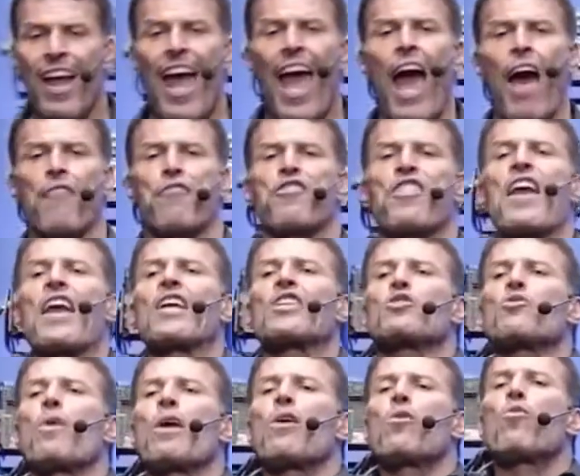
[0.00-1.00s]
have
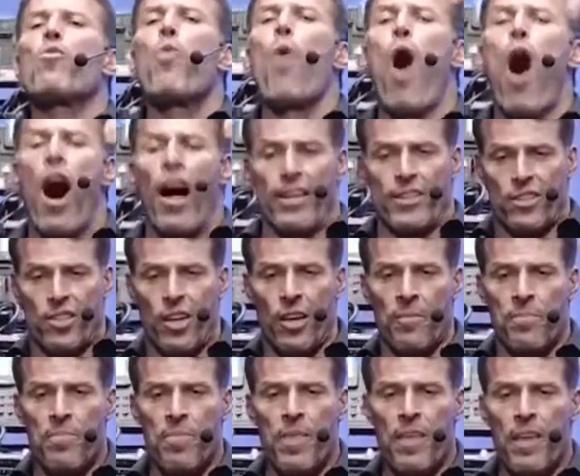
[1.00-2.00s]
things we want.
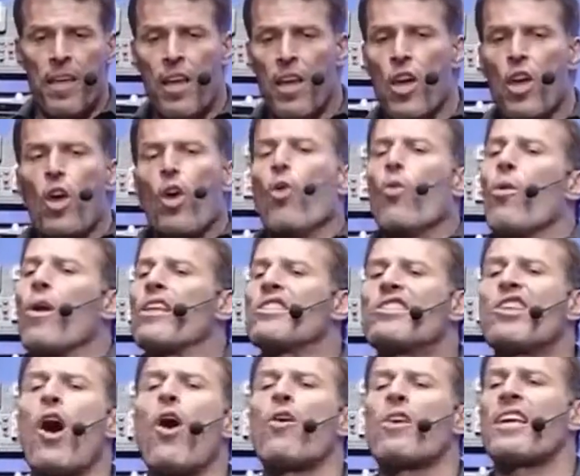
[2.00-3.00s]
We
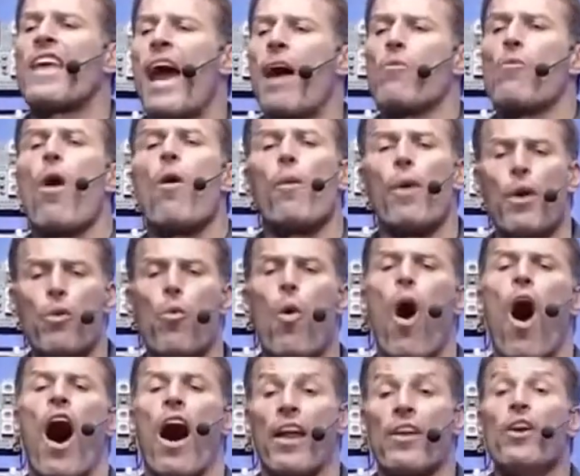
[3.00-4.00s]
don't get what we
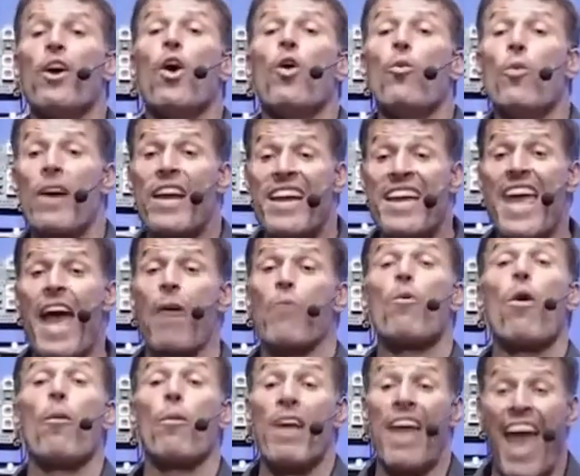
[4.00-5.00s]
want. We get
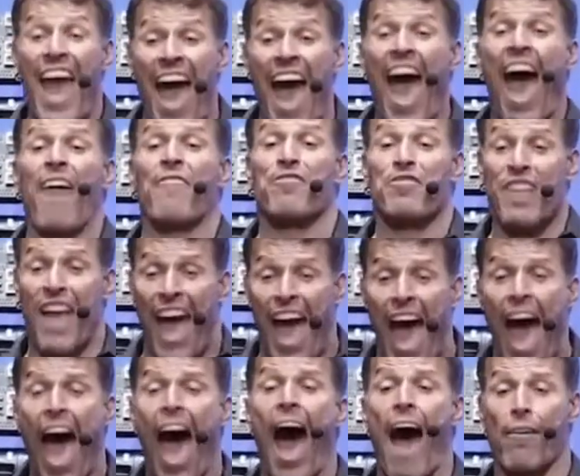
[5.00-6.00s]
what we have to
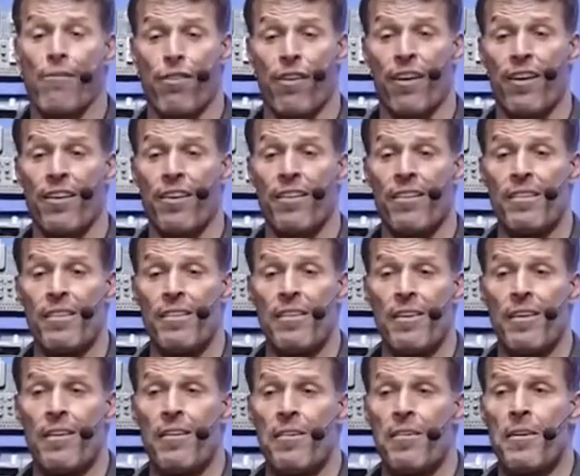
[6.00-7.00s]
have.
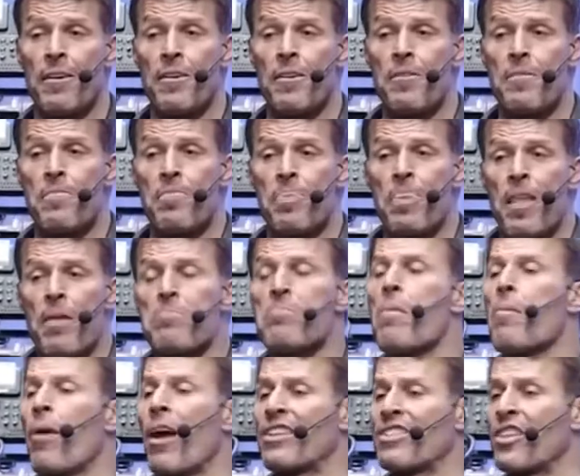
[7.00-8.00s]

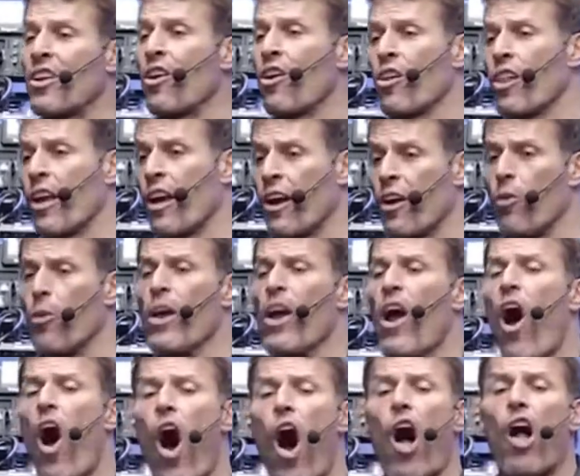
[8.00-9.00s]
Remember I said earlier, we
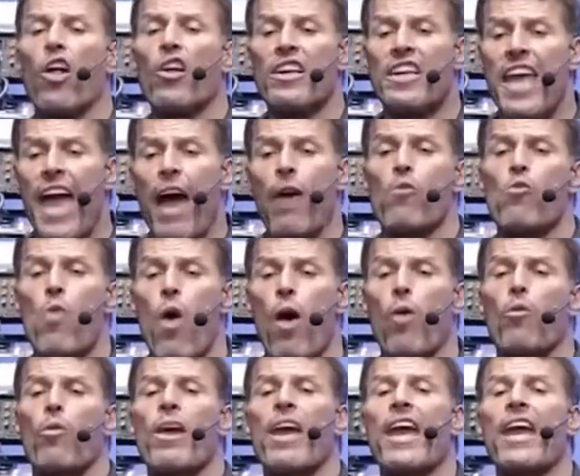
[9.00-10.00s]
all get
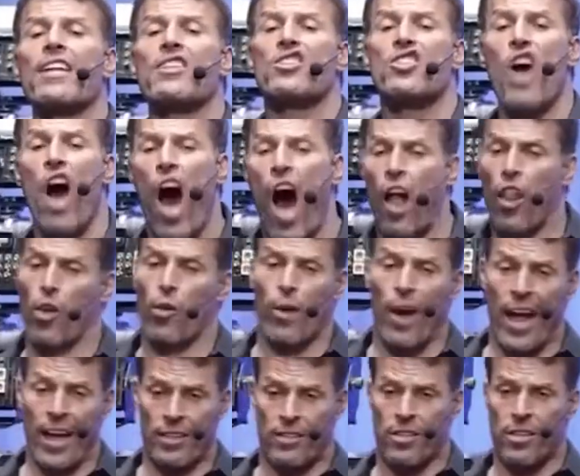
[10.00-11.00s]
what we
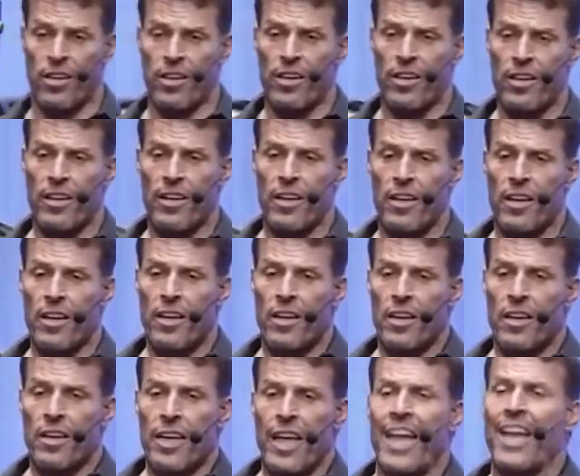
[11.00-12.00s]
tolerate
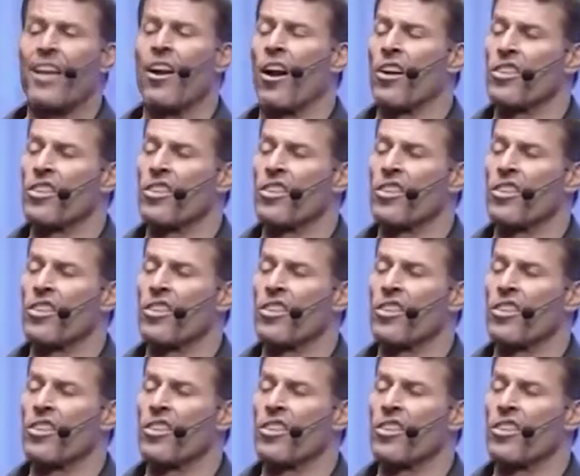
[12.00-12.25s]
in